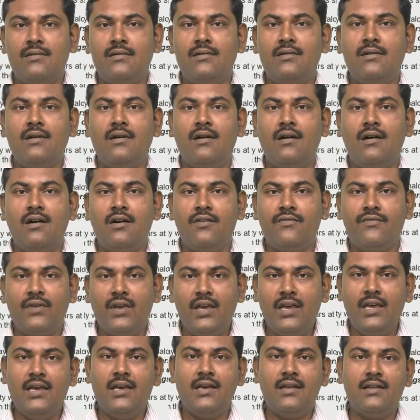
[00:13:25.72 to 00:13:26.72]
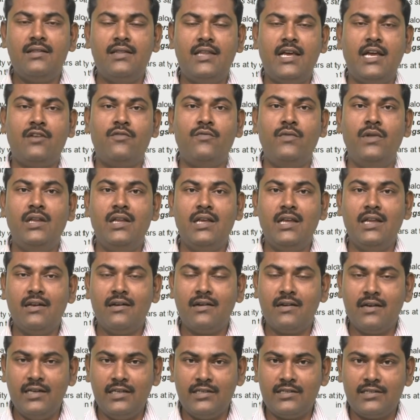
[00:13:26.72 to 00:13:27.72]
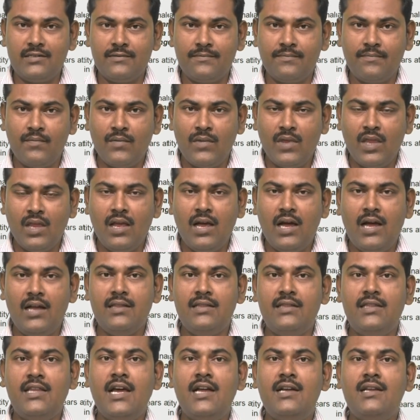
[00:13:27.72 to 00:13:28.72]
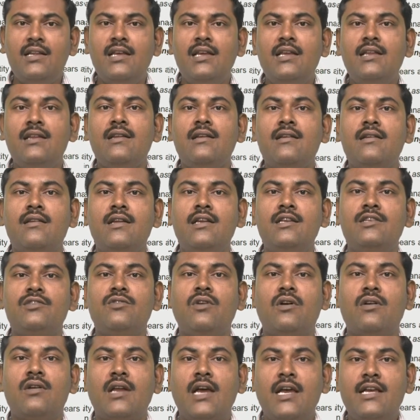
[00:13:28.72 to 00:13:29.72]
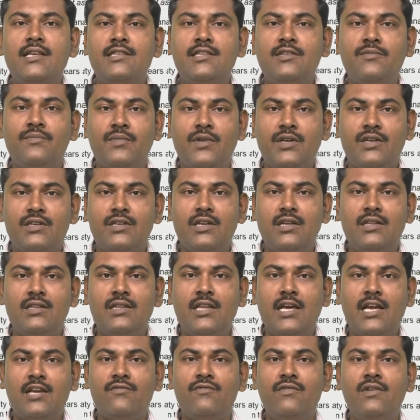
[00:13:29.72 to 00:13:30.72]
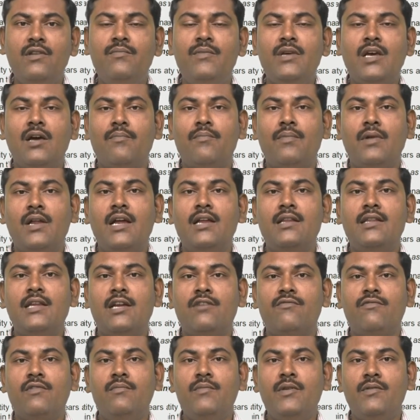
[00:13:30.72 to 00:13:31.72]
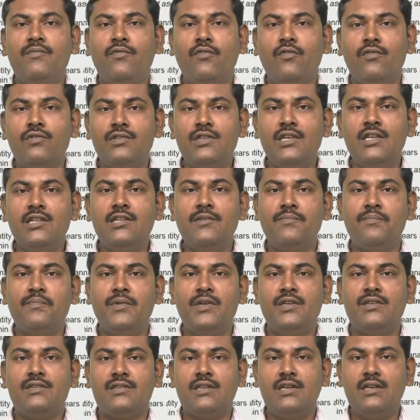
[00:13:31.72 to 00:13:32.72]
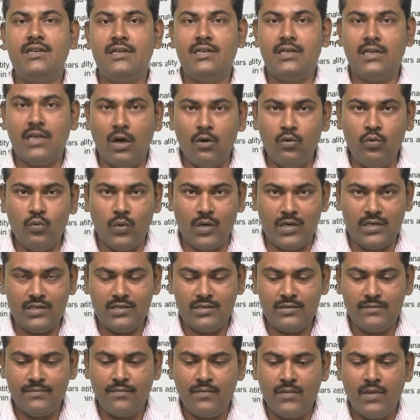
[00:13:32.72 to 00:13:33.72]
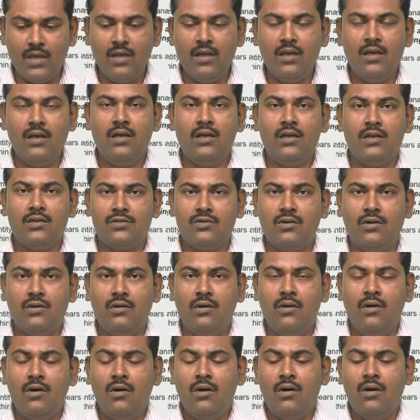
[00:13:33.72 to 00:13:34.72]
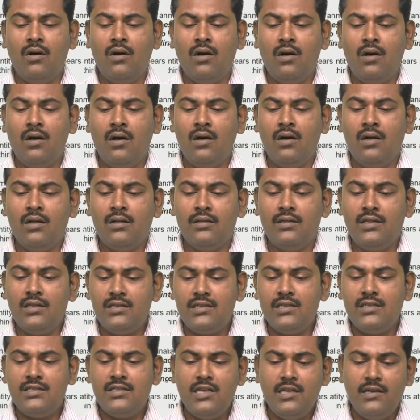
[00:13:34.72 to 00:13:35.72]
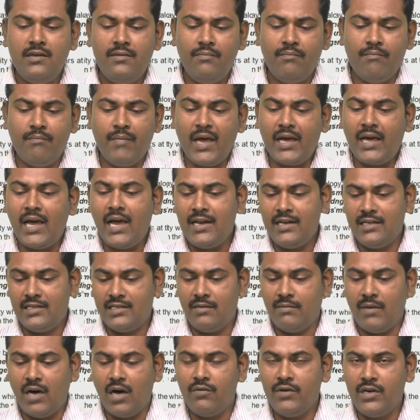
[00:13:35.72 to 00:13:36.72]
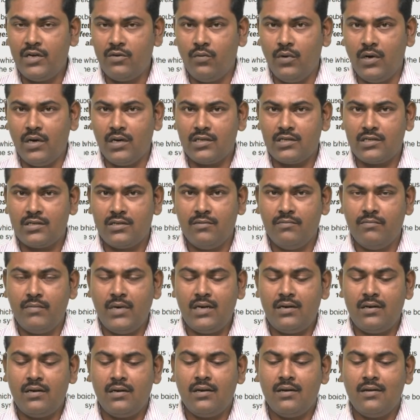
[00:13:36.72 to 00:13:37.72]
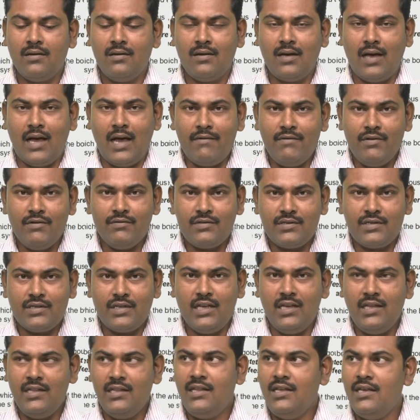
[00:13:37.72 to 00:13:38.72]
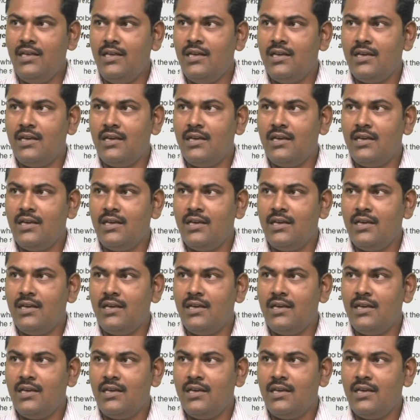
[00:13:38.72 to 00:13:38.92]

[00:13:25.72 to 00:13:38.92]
of air, that will increase, and that increased or rise in pressure, that will be applied, that will be forcing the piston downwards. So this is the mechanism how it works. But have you seen the